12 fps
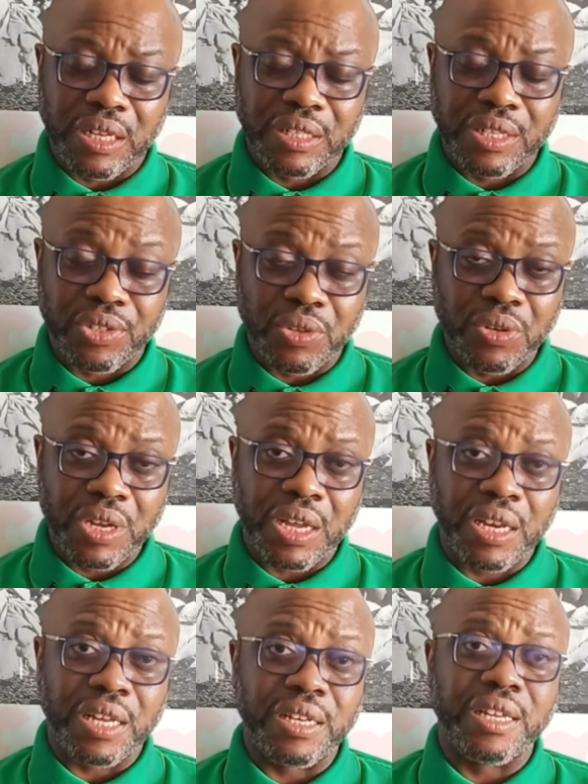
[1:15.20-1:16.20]

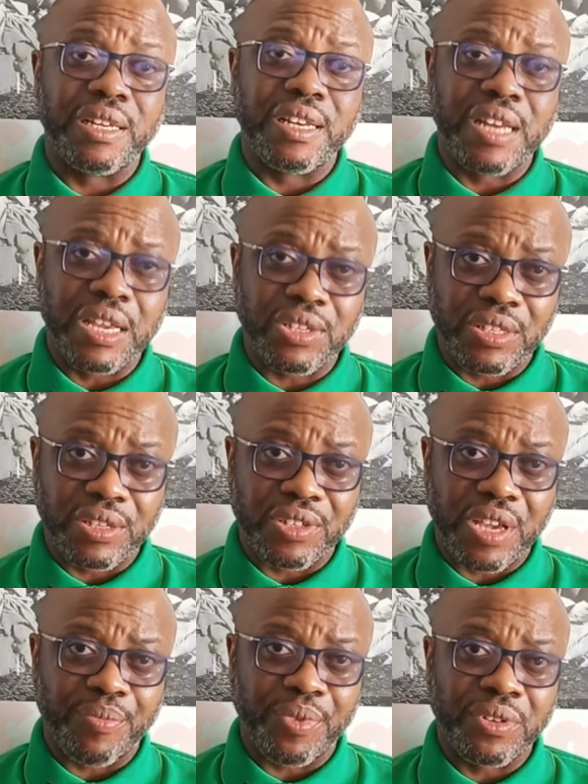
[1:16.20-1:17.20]
zonal and then the national
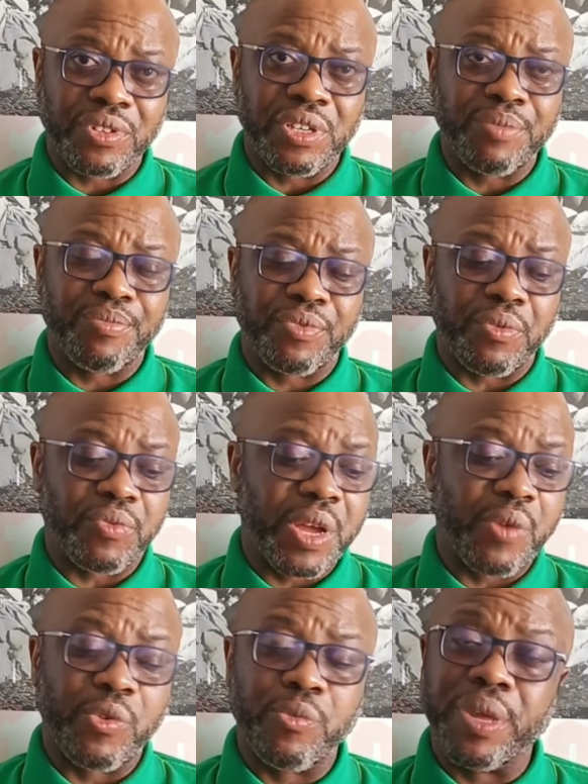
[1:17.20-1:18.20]
championship, from
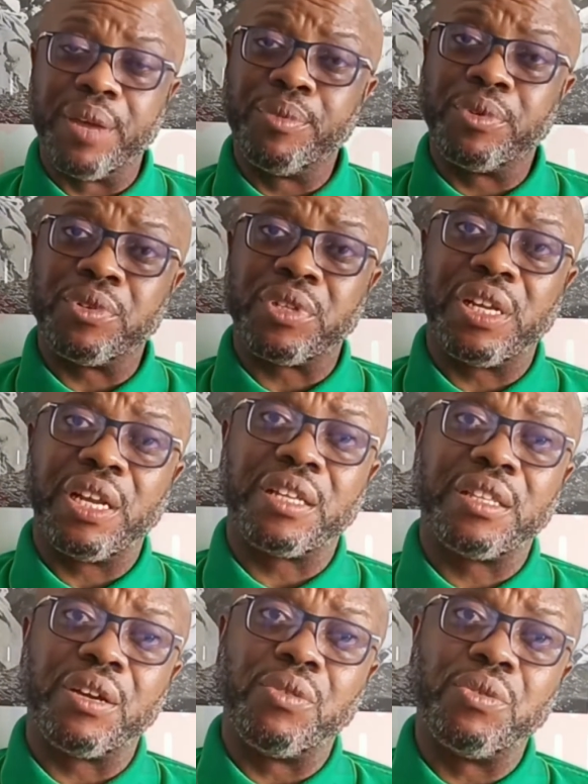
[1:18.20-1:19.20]
where we'll be able to
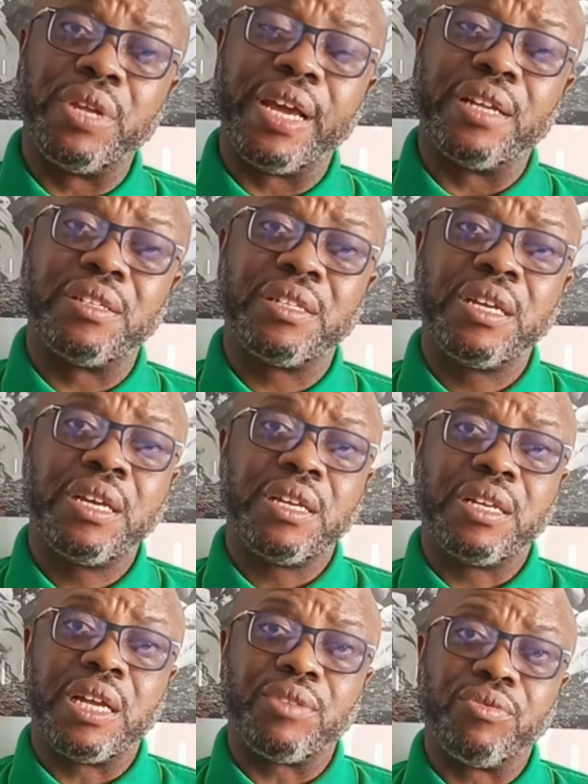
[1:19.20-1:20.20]
select the good heads
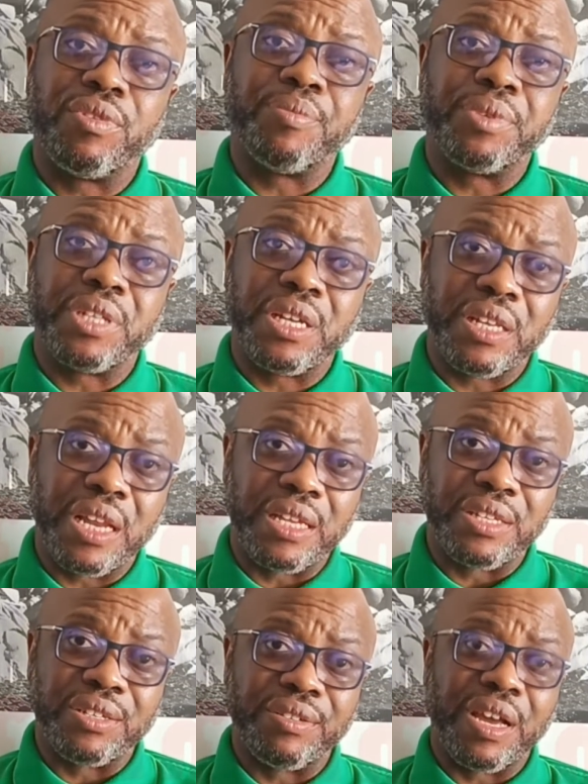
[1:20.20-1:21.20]
that will represent
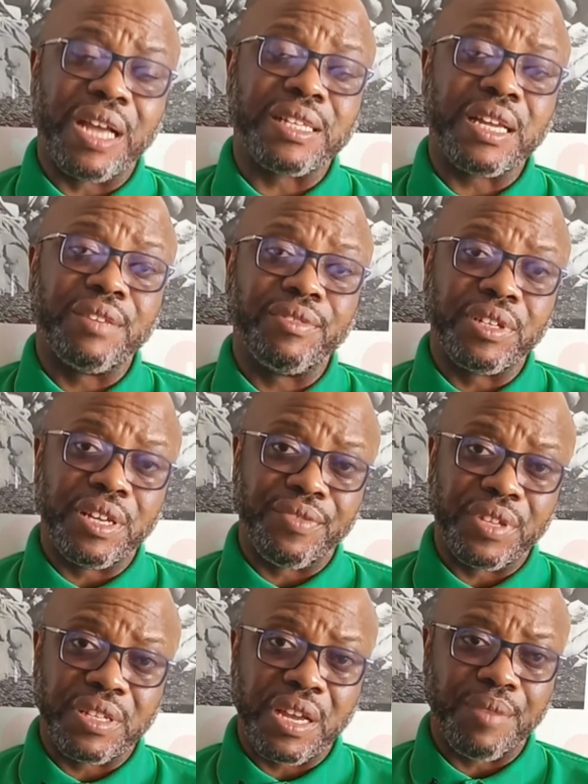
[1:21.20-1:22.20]
Nigeria at every
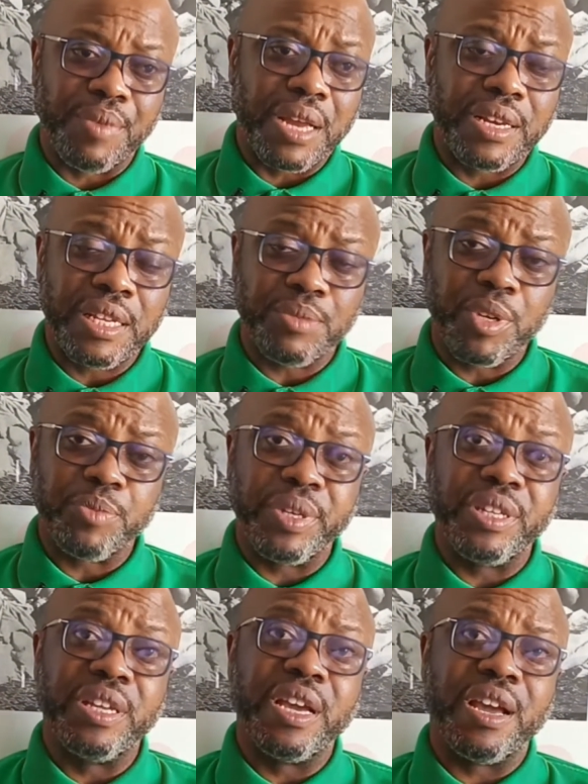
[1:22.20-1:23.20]
given time. And this must be
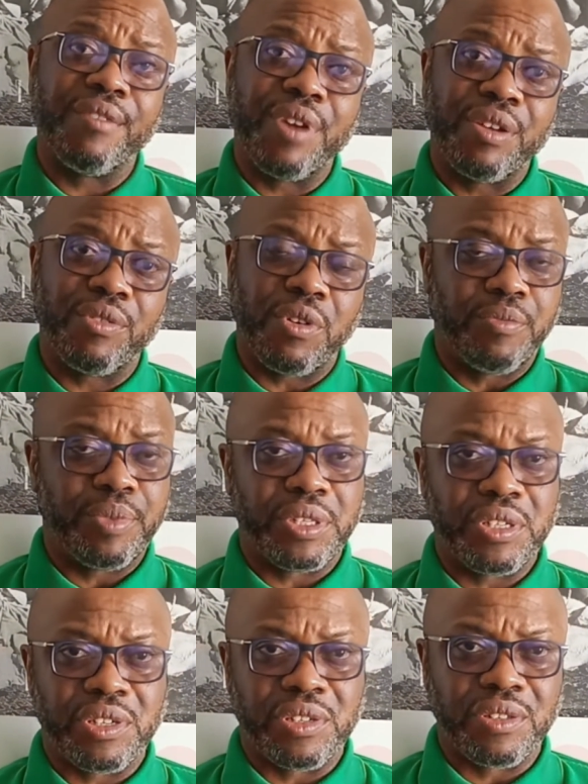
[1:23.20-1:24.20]
year-round
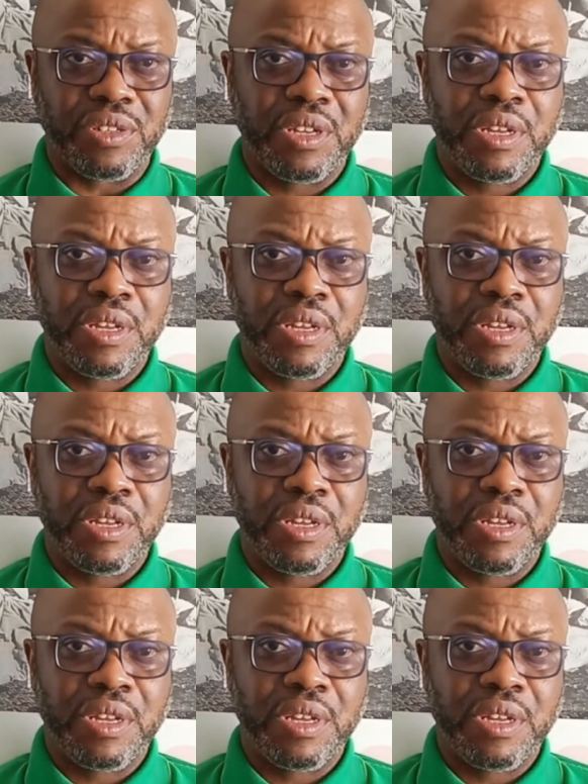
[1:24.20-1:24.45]
competitions.